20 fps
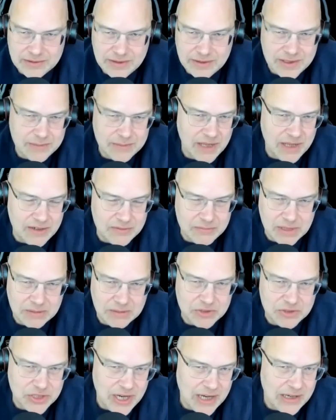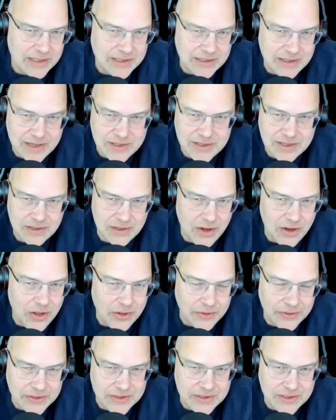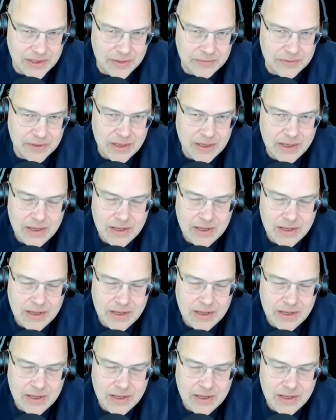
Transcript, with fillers: doesn't matter, become channel agnostic and all of this stuff.